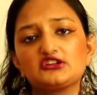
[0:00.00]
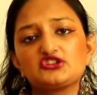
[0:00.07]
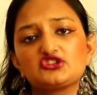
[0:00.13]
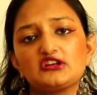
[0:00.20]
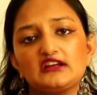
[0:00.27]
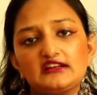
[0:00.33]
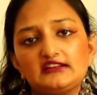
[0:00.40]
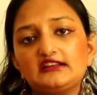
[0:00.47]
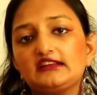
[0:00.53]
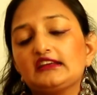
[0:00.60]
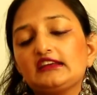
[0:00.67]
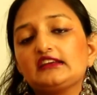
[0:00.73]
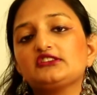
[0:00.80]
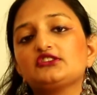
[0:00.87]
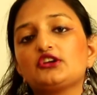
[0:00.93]

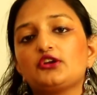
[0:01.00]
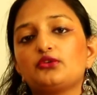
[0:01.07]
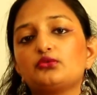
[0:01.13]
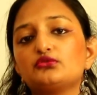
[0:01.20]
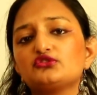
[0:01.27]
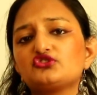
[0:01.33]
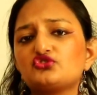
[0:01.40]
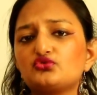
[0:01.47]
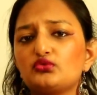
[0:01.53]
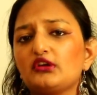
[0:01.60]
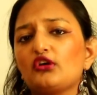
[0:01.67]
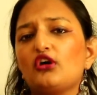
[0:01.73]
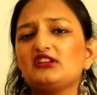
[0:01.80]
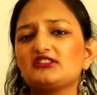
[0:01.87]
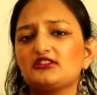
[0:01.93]
research, digging in the
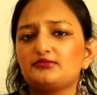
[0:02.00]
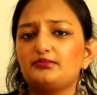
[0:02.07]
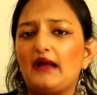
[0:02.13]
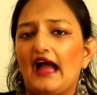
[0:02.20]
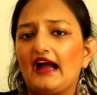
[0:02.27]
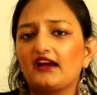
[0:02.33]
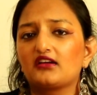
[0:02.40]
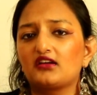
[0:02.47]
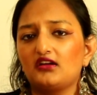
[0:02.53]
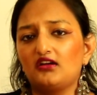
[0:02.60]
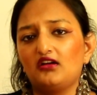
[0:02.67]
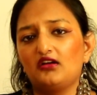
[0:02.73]
roots, doing all the